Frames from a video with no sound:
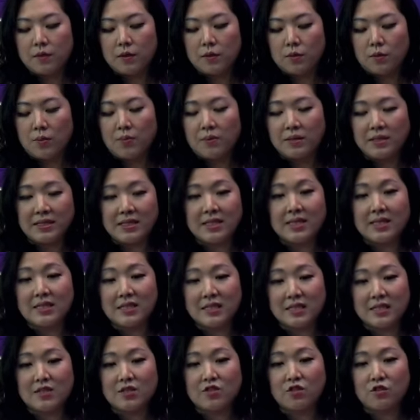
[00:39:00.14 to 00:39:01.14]
when we see the
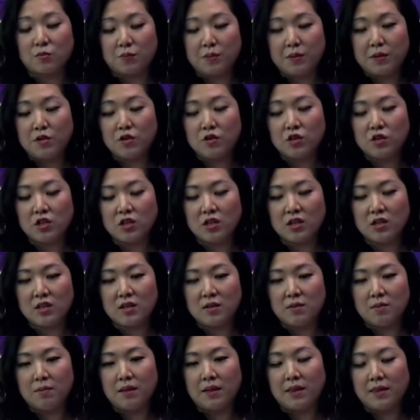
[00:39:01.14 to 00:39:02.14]
distribution,
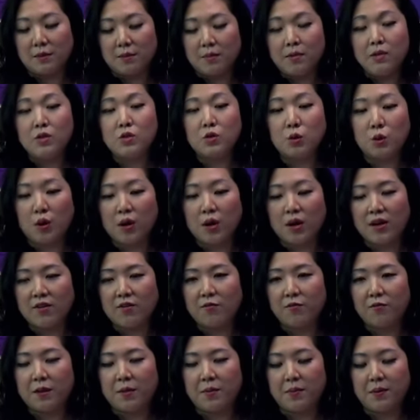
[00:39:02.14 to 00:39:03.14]
like the majority of
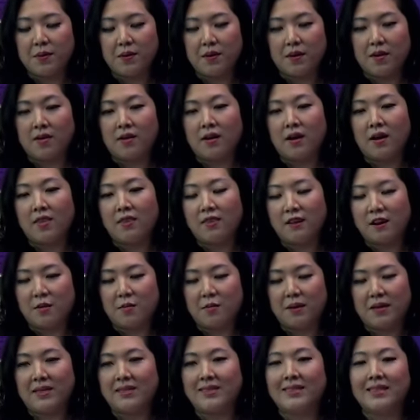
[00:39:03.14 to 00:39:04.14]
people are not there
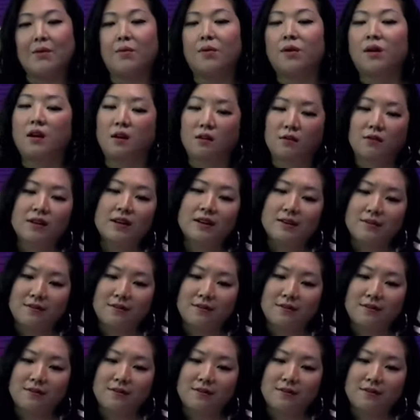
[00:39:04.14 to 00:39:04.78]
because they were already